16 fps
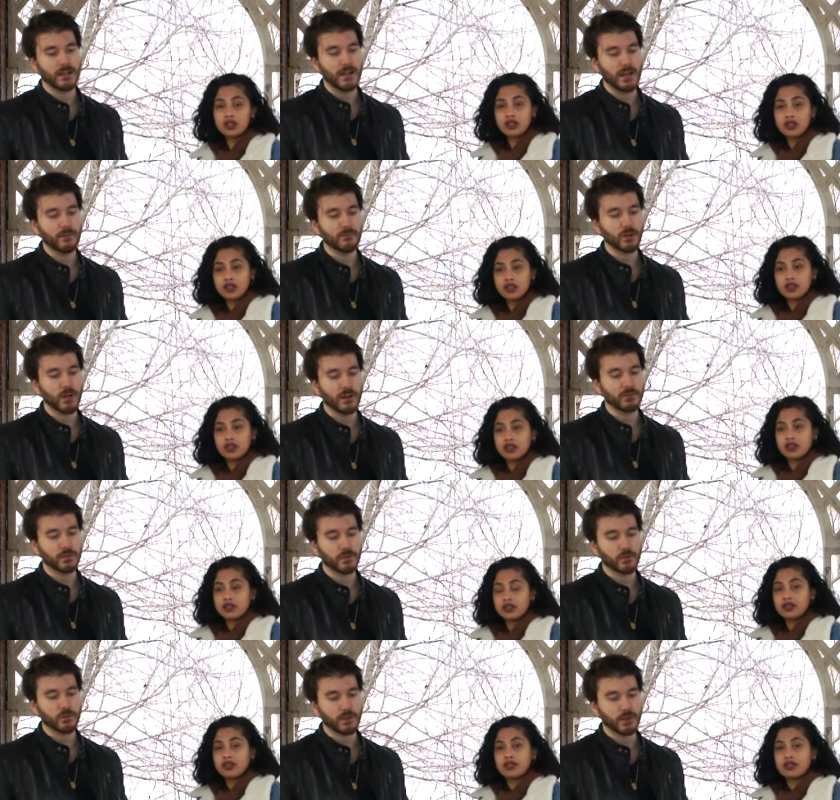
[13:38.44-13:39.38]
Speaker 1: I I'm gonna have to
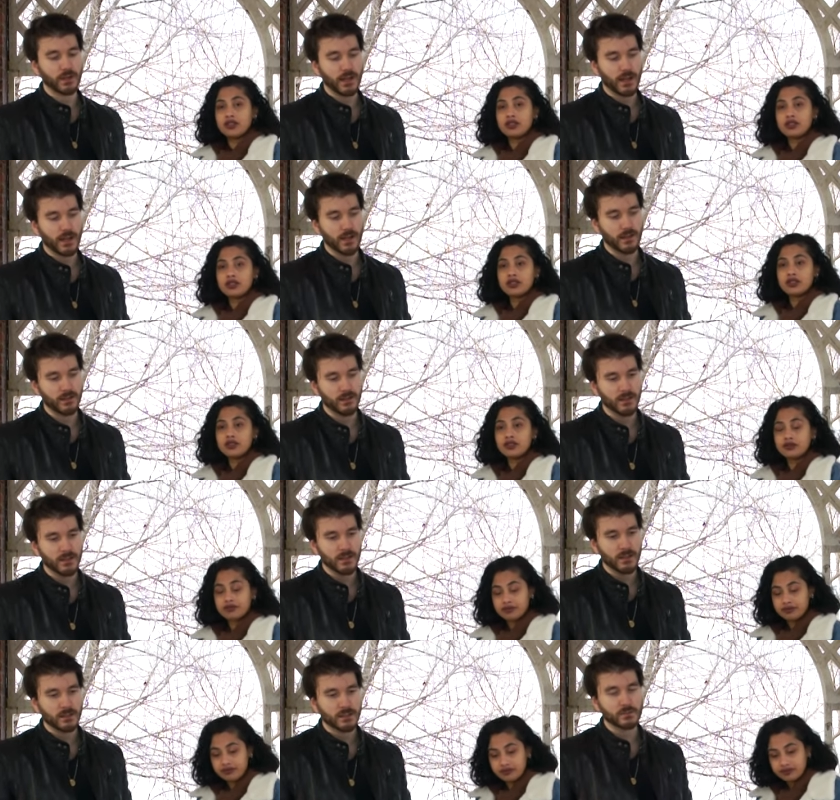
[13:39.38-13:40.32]
agree and.
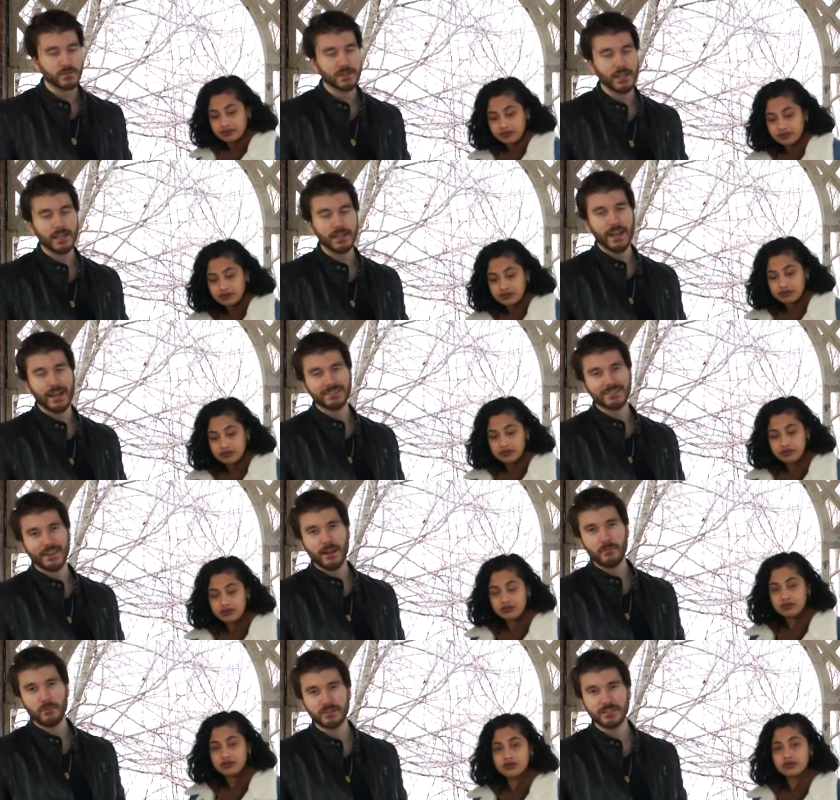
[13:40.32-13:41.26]
Because with the NEX
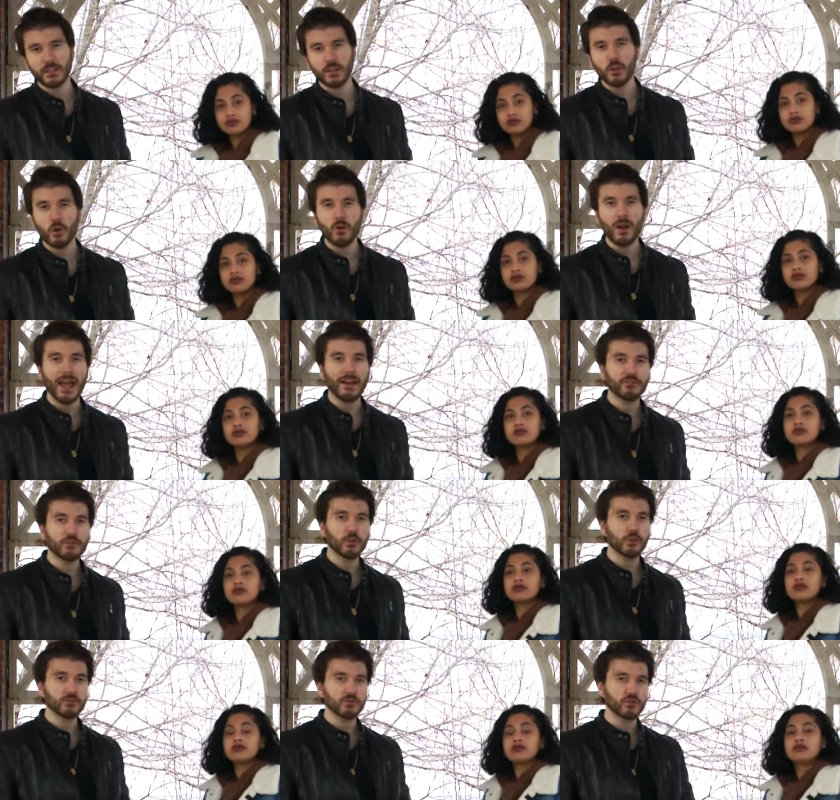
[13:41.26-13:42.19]
cameras, like you don't have to
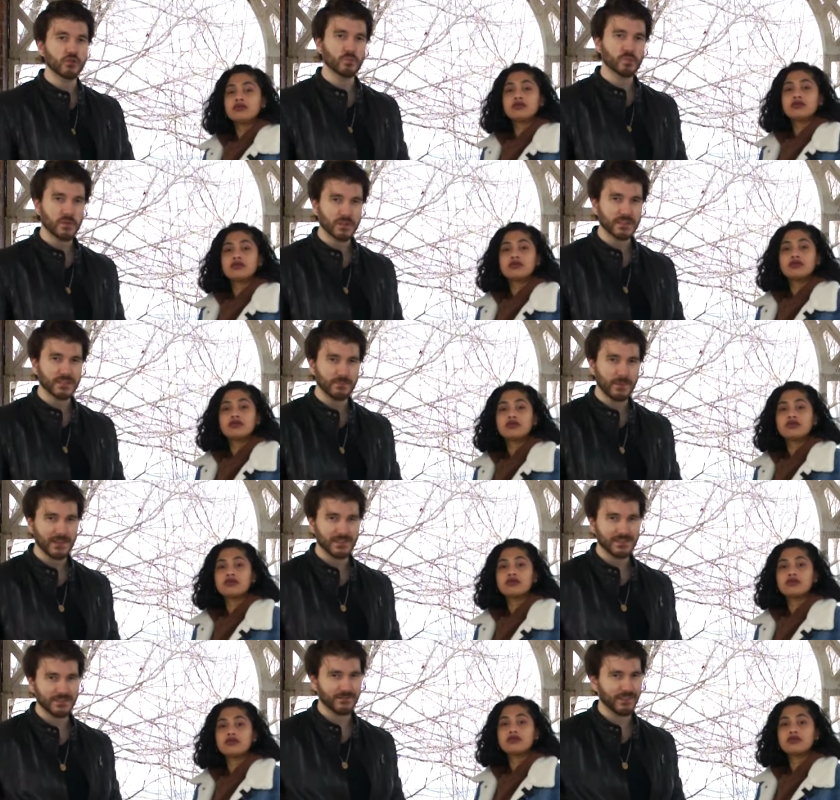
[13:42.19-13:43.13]
go super
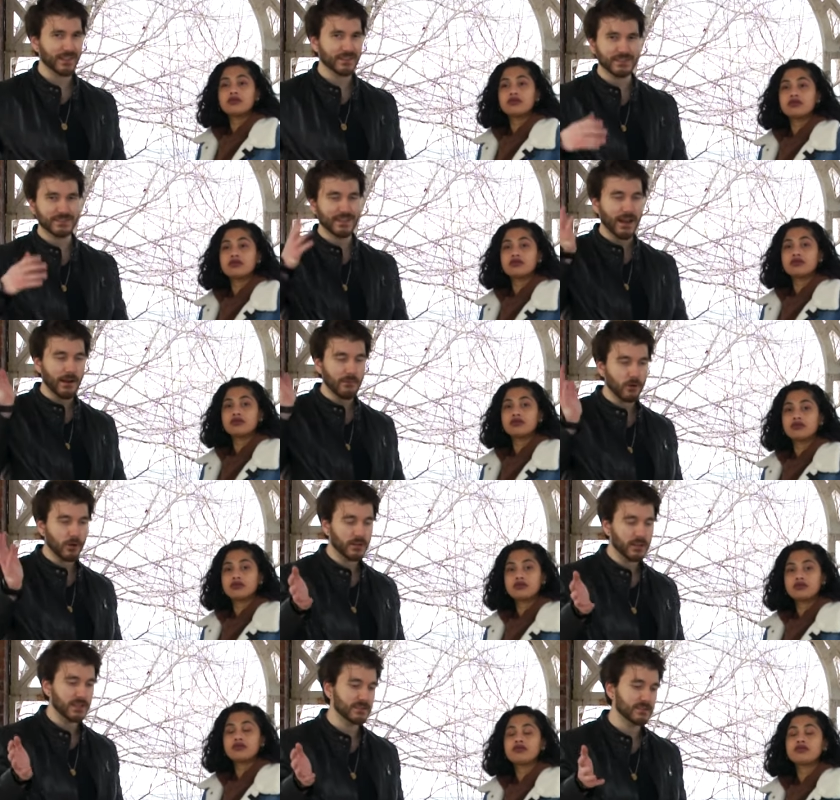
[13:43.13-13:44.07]
expensive. Like the Tamron
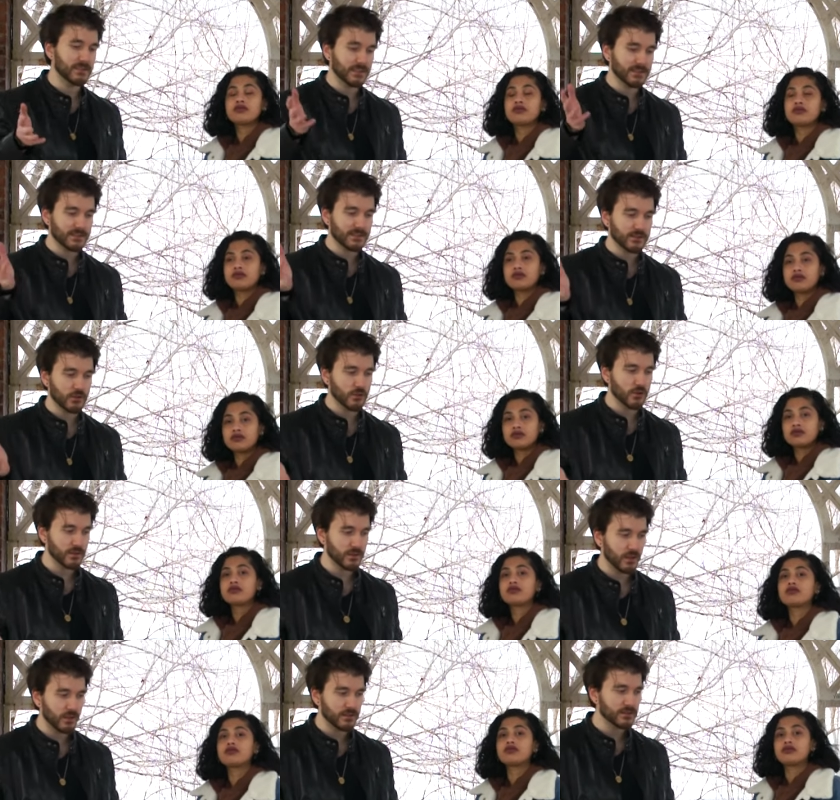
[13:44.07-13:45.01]
lens is like six hundred
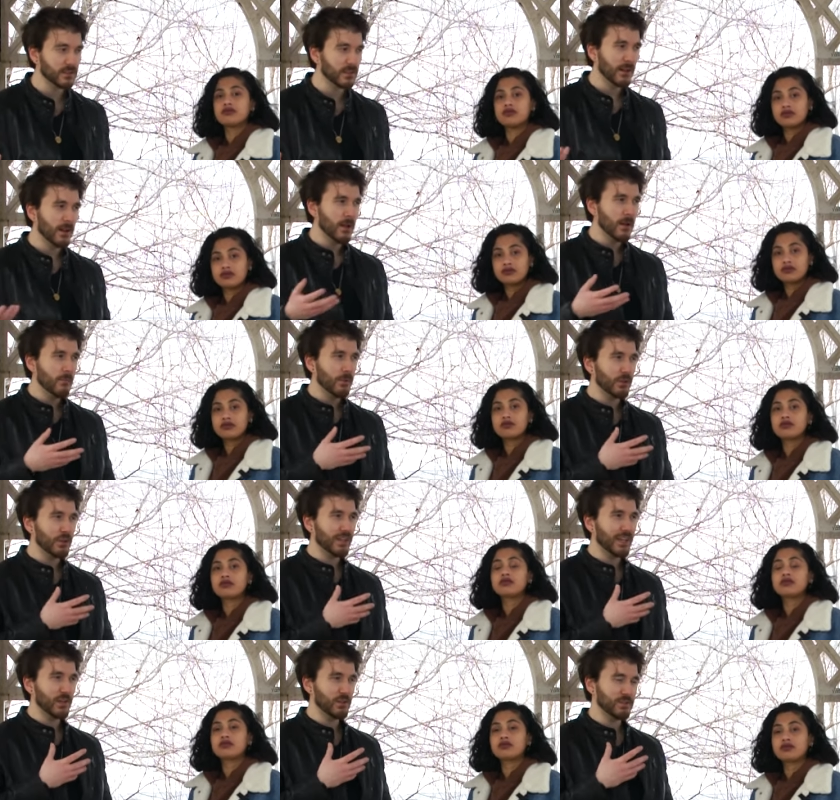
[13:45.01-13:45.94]
dollars, but you can
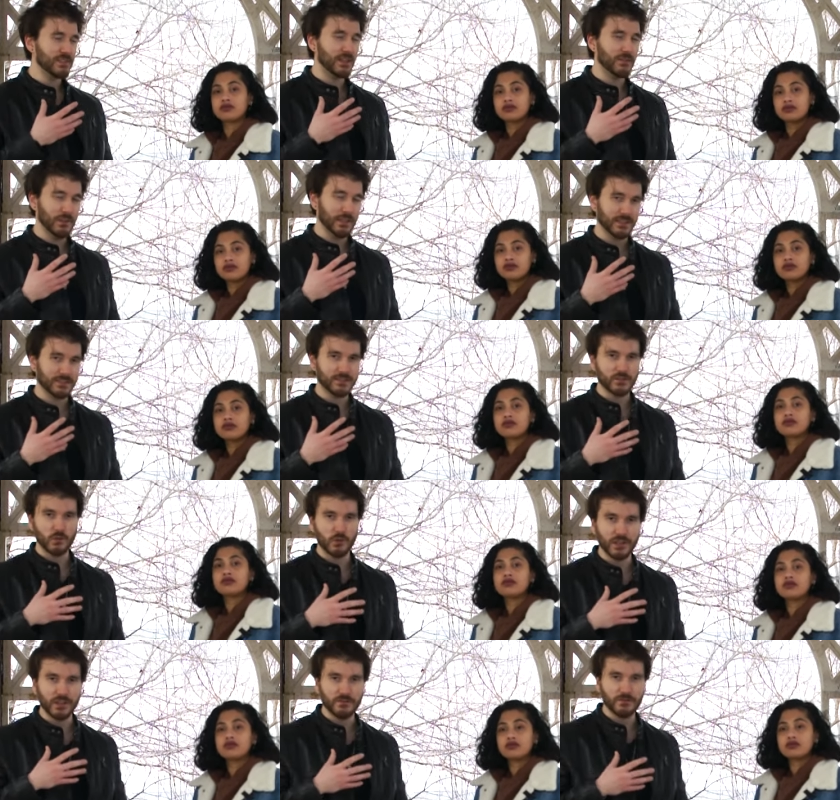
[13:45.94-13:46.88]
get yourself like a
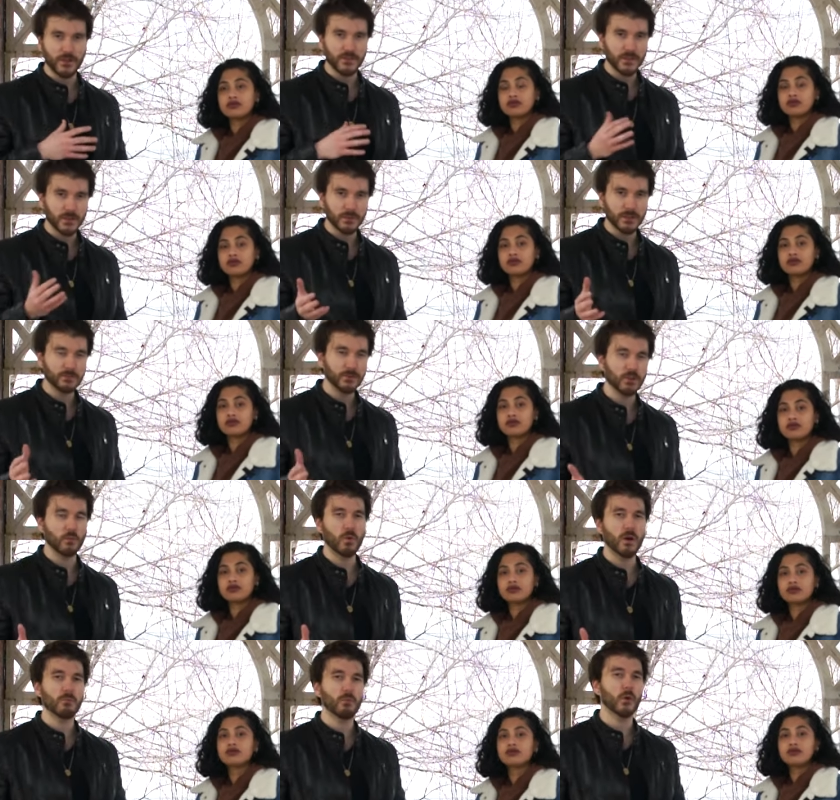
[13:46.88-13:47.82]
Sony fifty millimeter
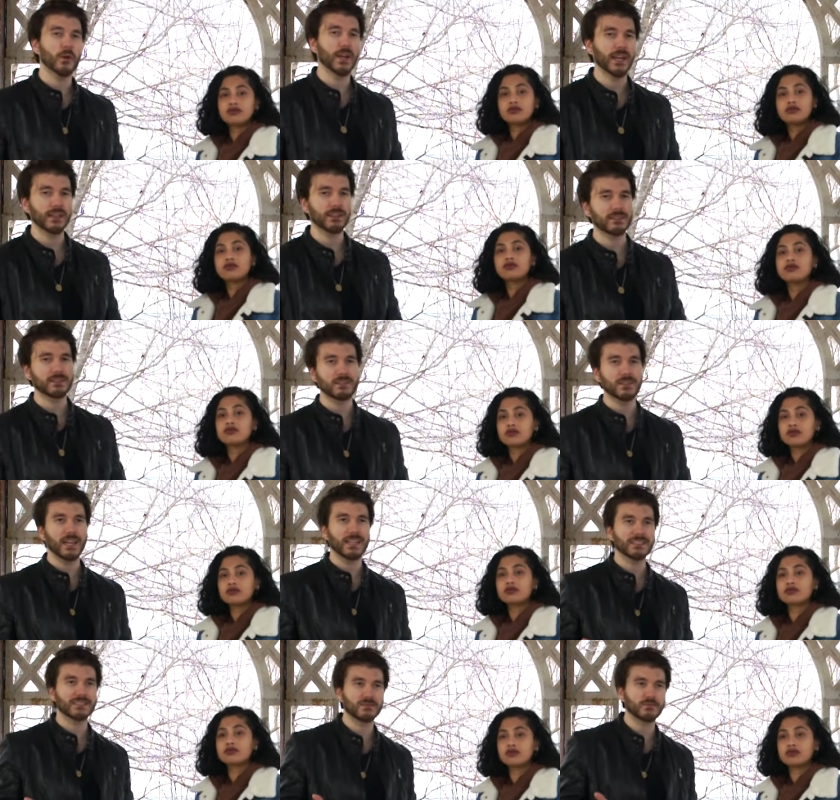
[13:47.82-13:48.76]
one point eight
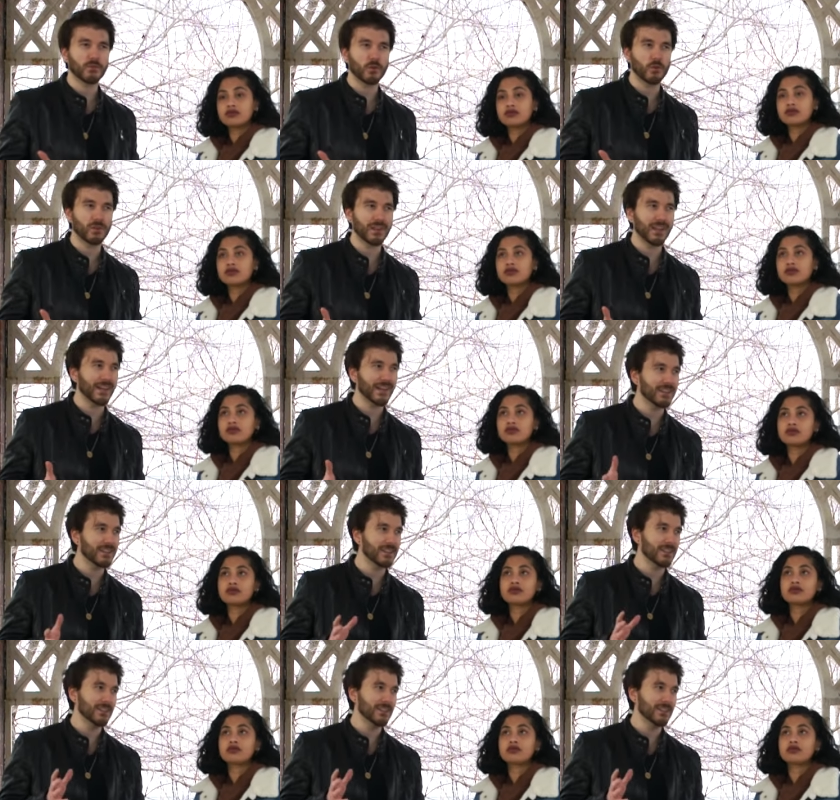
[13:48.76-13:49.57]
lens for like